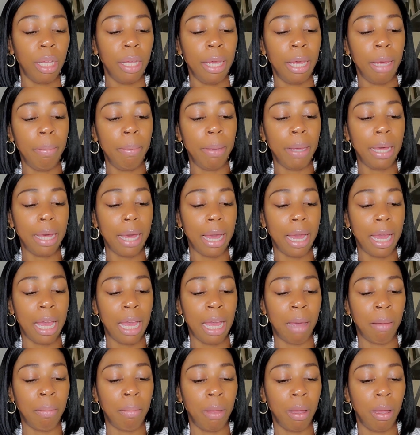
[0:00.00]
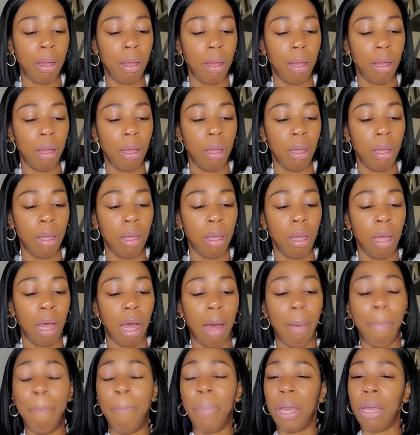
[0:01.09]
it became
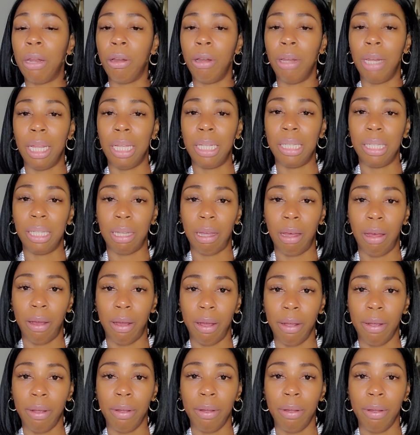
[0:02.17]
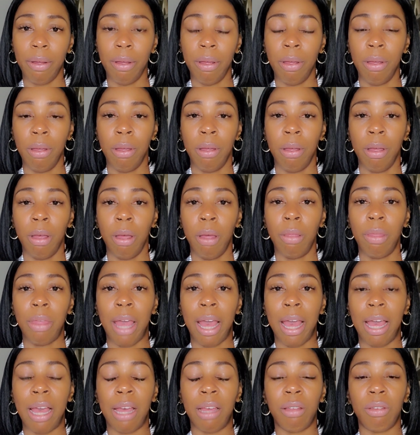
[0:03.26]
a bitterness to her
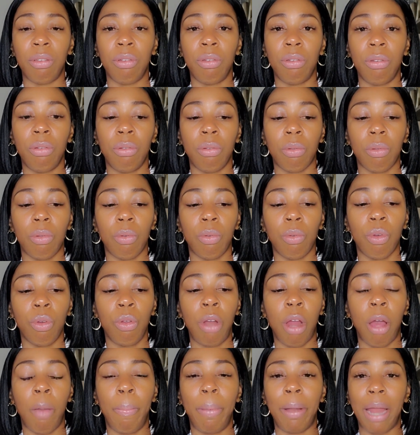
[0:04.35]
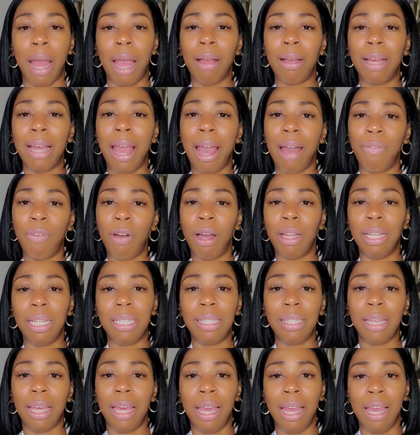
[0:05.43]
that, you know, Peninnah could have all these
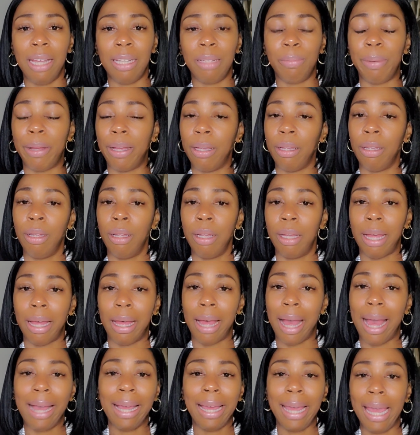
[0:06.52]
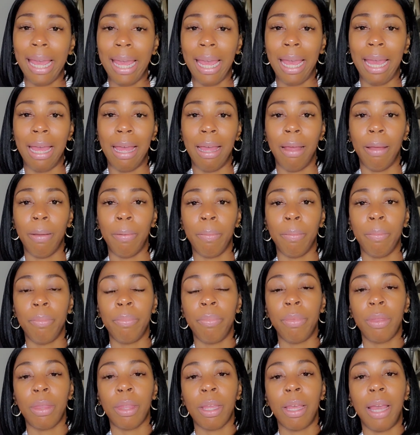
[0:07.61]
kids, but I can't.
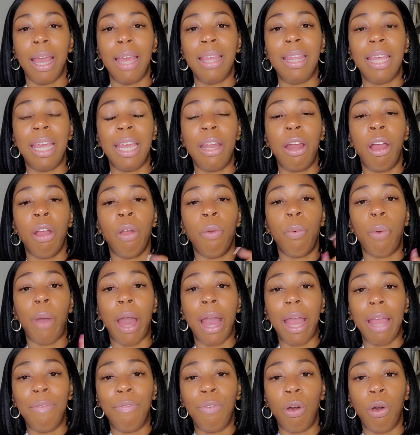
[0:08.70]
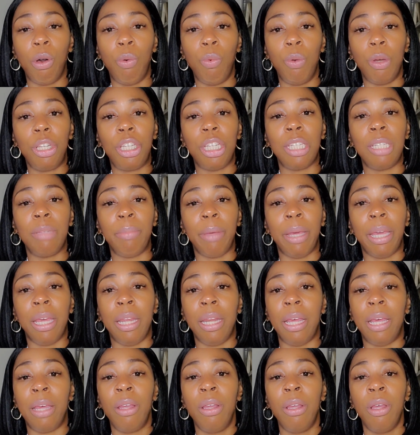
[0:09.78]
And then her rival, which is
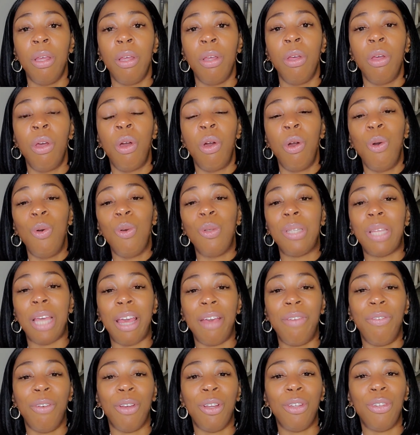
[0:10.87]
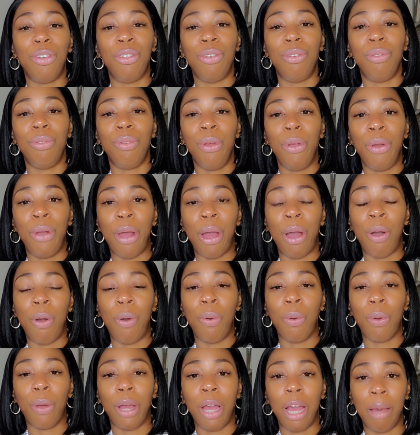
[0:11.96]
meaning who's ever, you know,
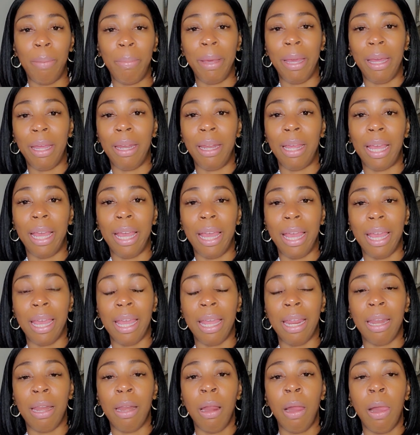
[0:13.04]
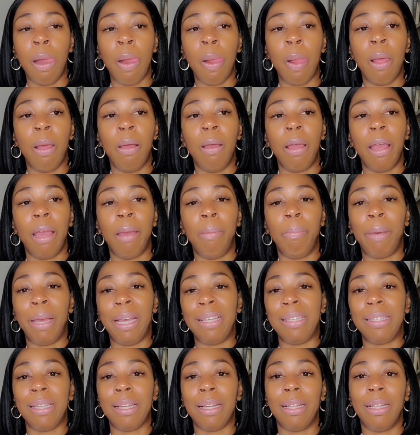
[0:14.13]
coming and
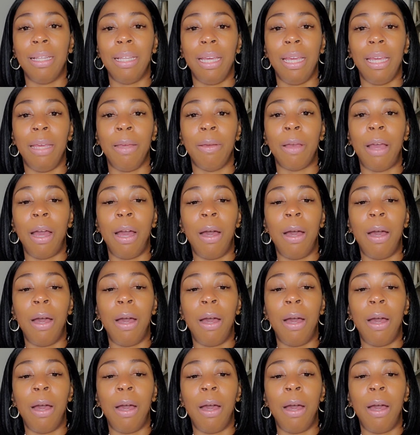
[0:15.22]
basically